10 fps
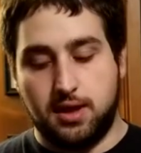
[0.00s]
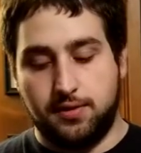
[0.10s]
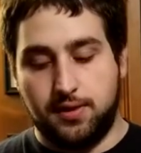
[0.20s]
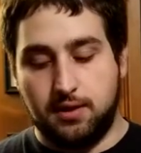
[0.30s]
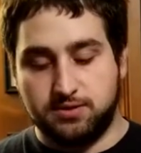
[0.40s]

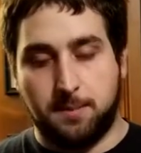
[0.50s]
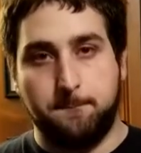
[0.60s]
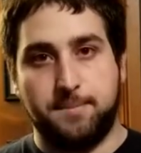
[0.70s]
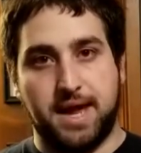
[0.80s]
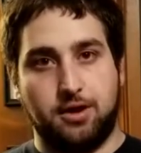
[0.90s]
it was a
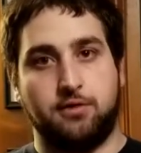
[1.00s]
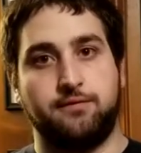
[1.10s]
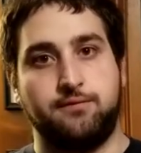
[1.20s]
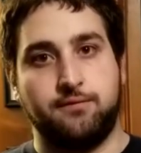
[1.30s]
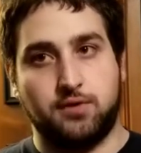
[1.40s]
bigger
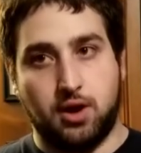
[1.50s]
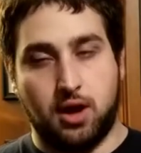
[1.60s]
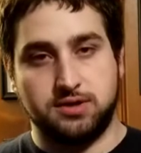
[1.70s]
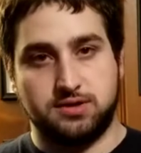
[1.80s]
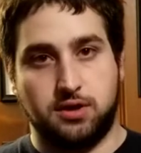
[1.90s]

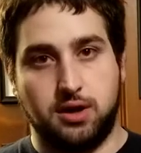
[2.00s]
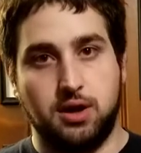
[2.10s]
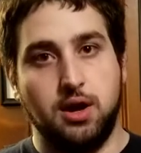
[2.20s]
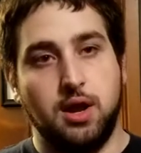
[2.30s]
concert,